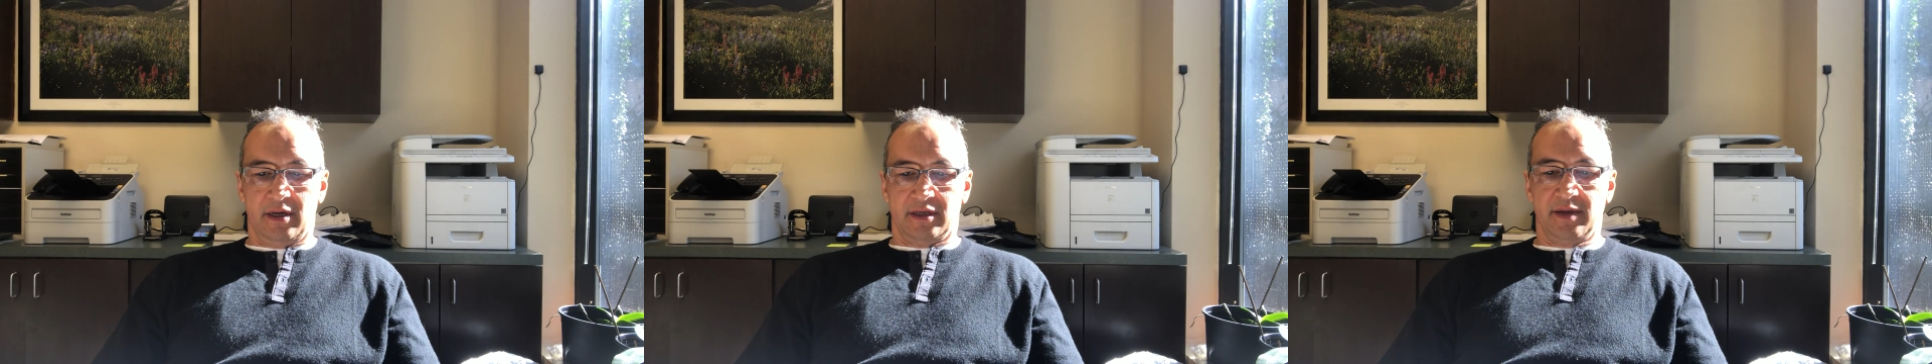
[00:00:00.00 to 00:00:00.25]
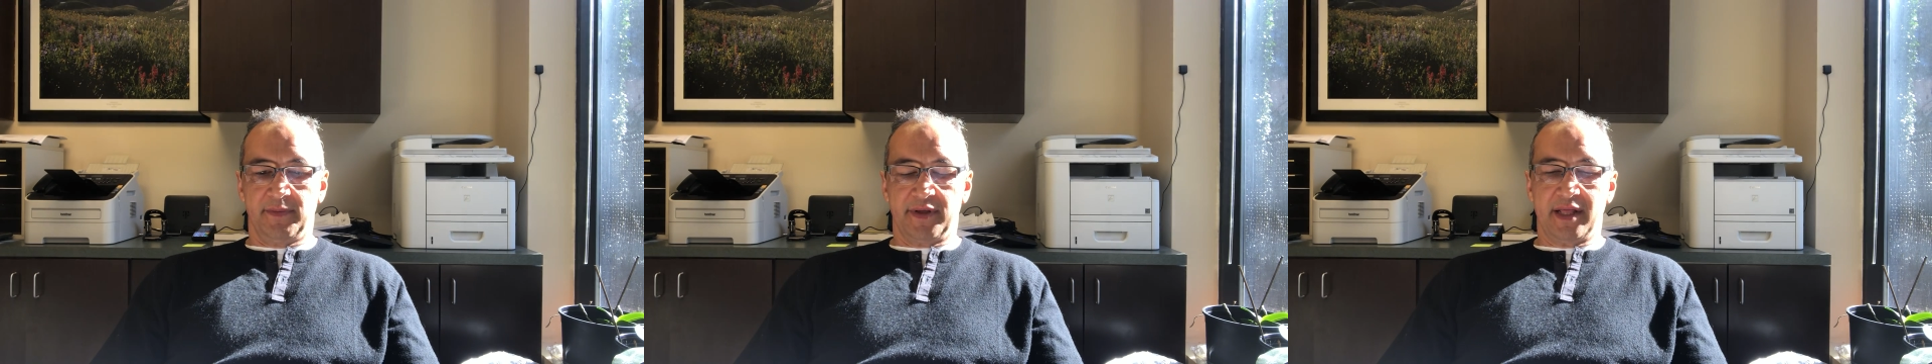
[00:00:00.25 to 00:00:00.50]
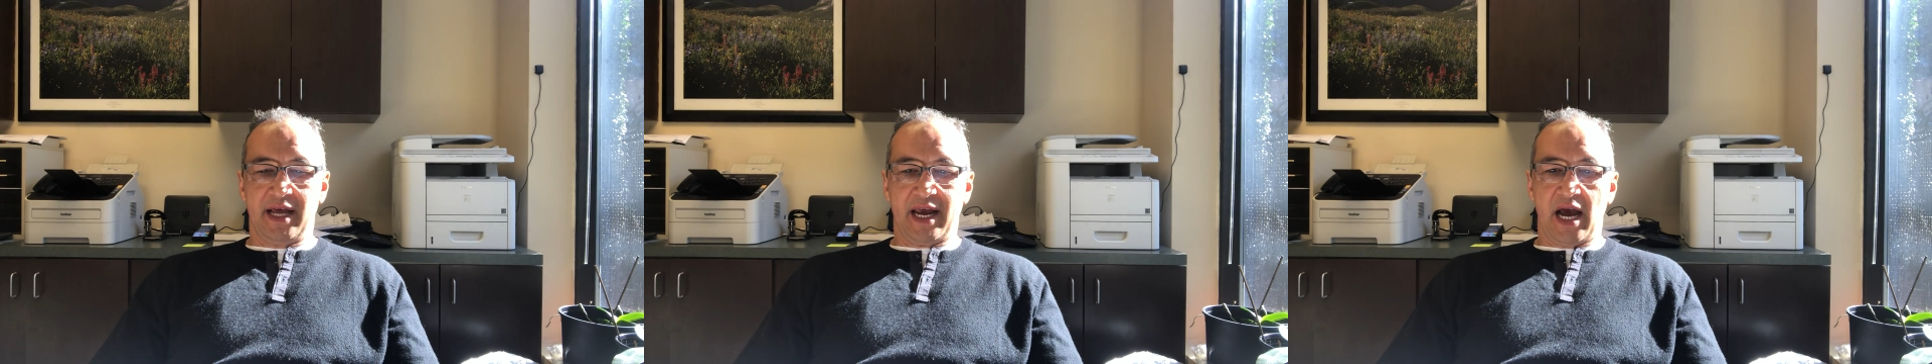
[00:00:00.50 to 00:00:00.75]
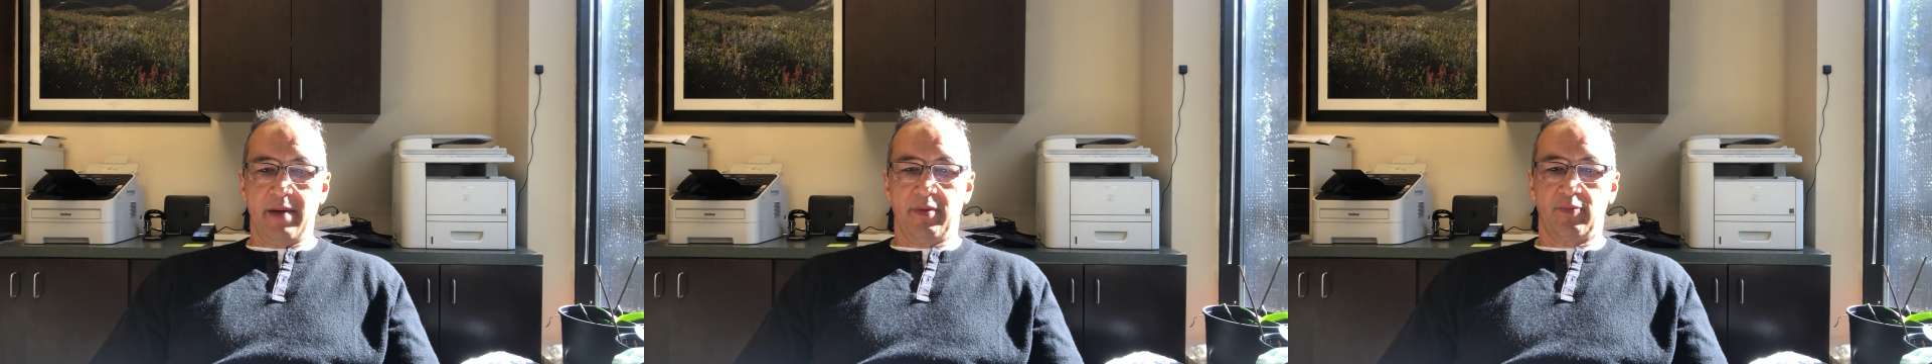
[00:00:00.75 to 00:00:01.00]
something like
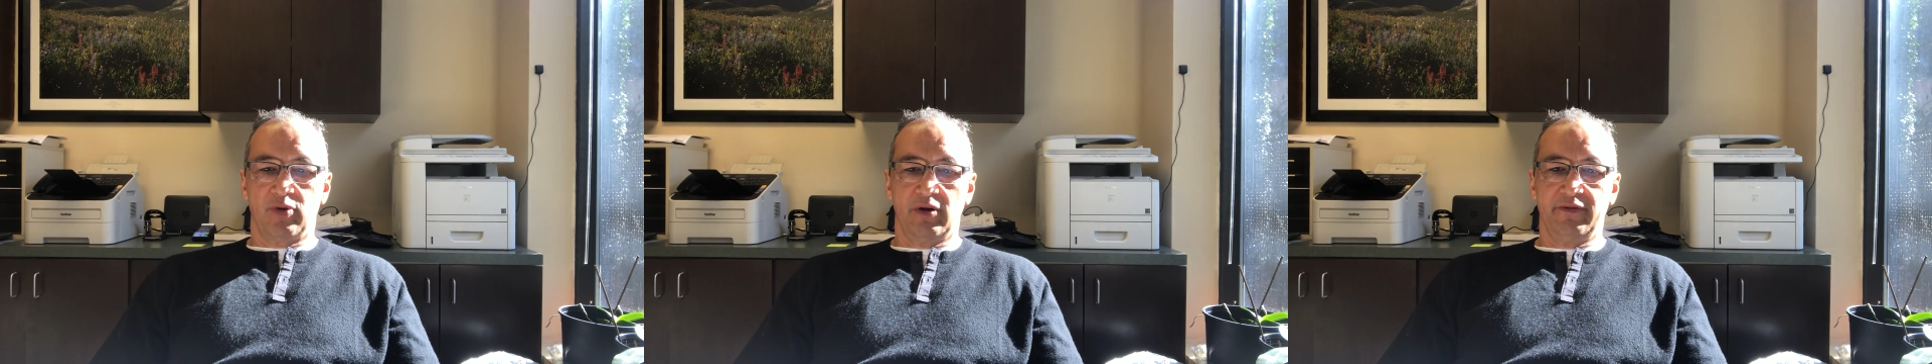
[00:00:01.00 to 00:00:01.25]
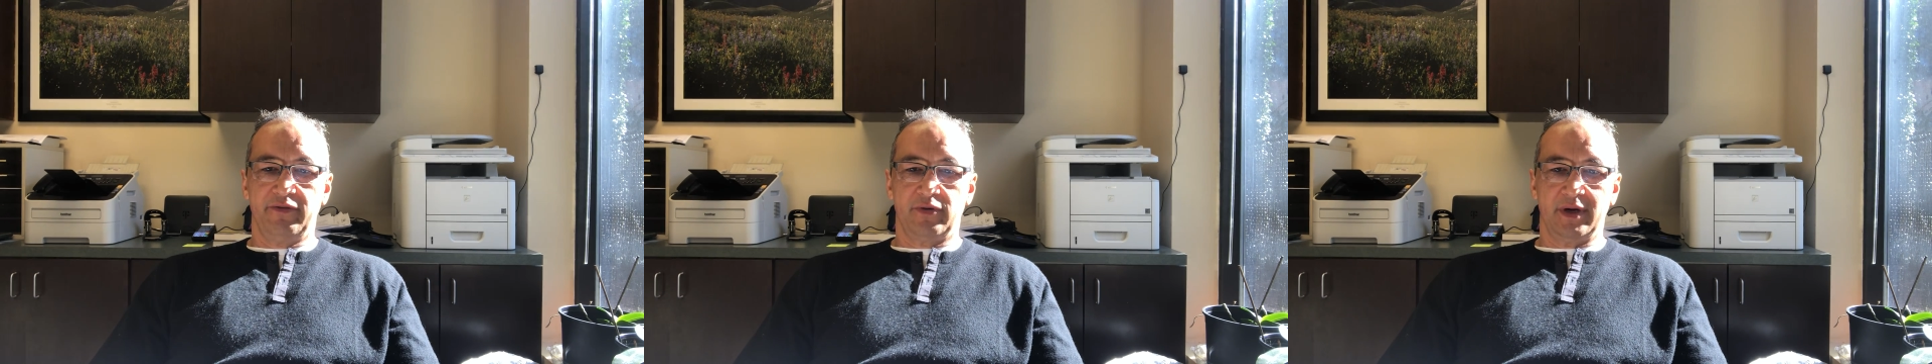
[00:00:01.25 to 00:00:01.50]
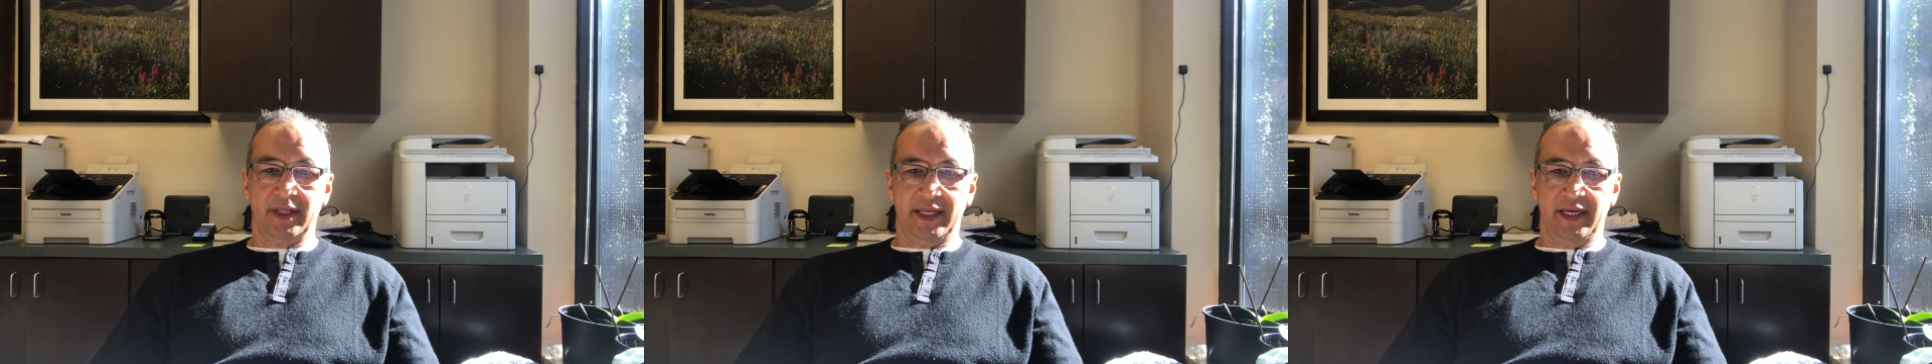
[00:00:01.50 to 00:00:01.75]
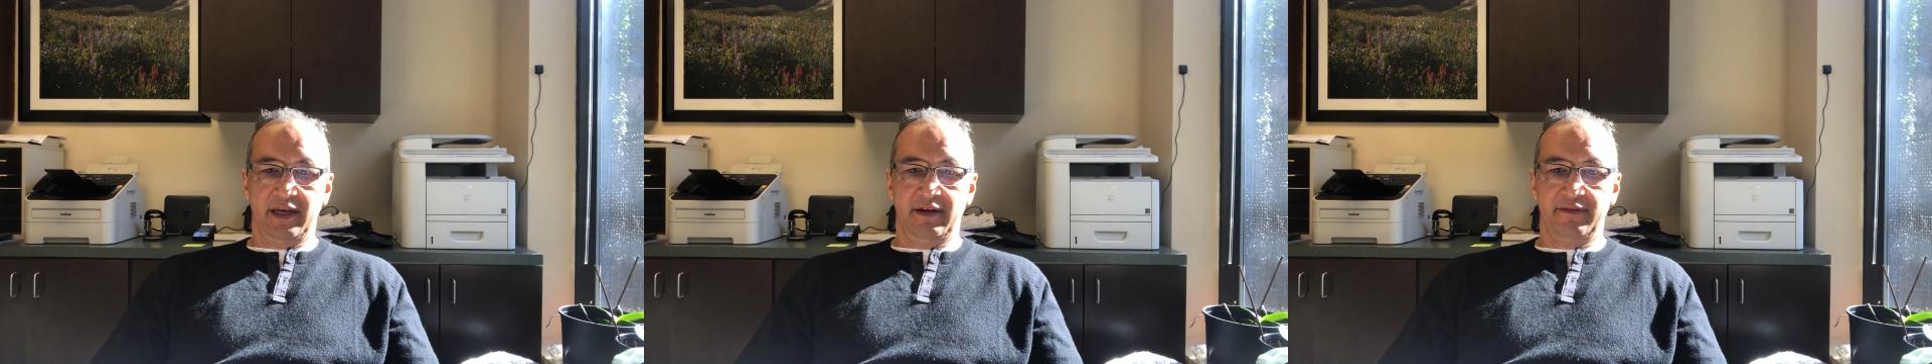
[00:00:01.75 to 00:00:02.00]
ibuprofen or
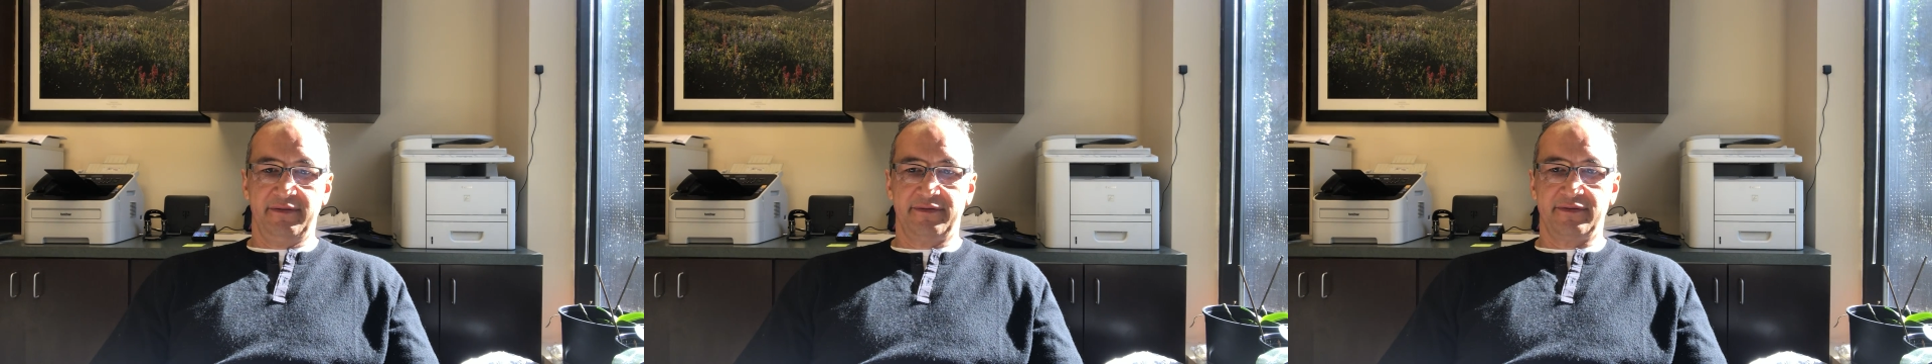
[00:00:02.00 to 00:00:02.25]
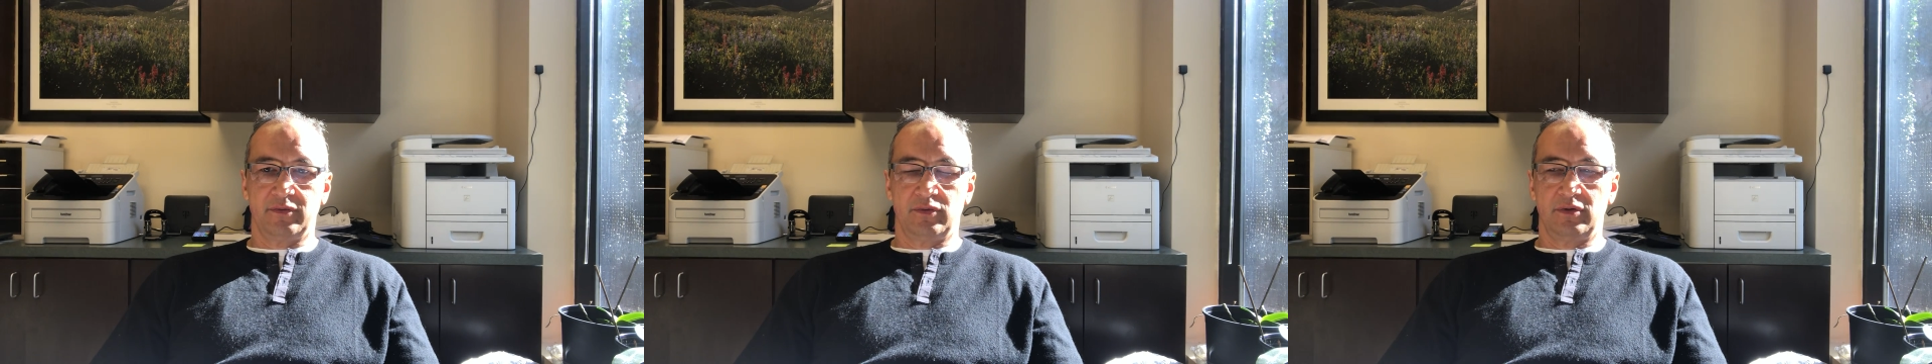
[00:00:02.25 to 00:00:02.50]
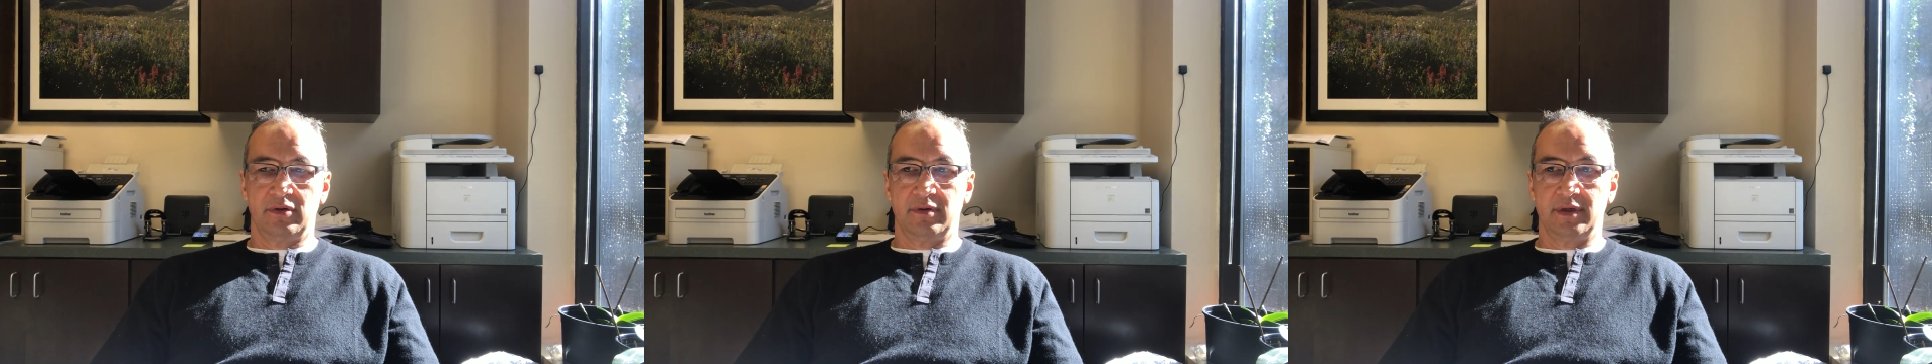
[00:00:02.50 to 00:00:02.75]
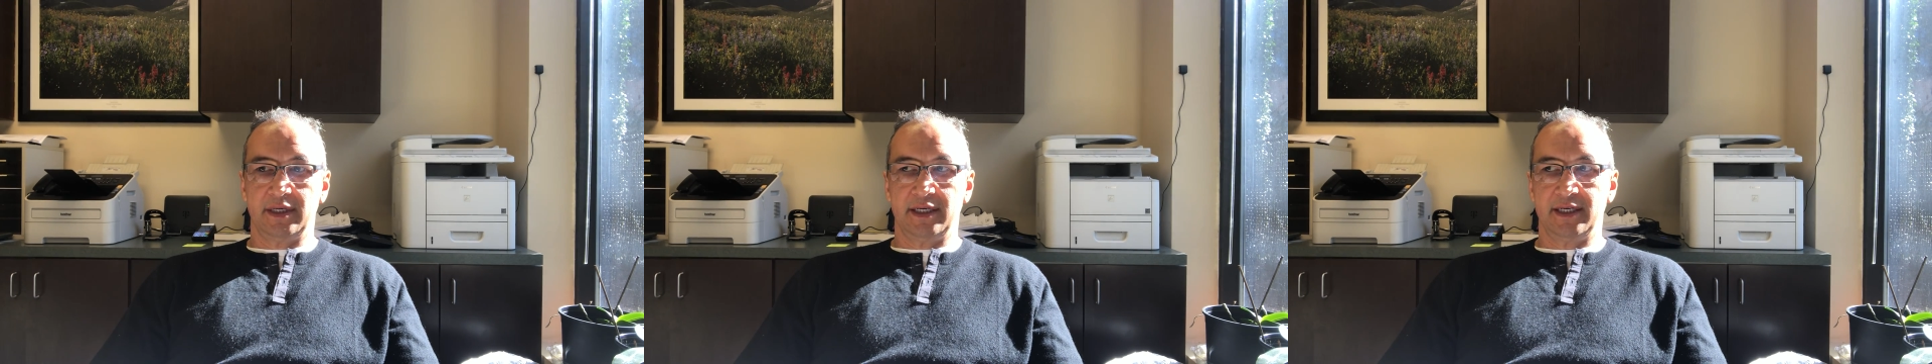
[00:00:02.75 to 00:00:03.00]
Aleve or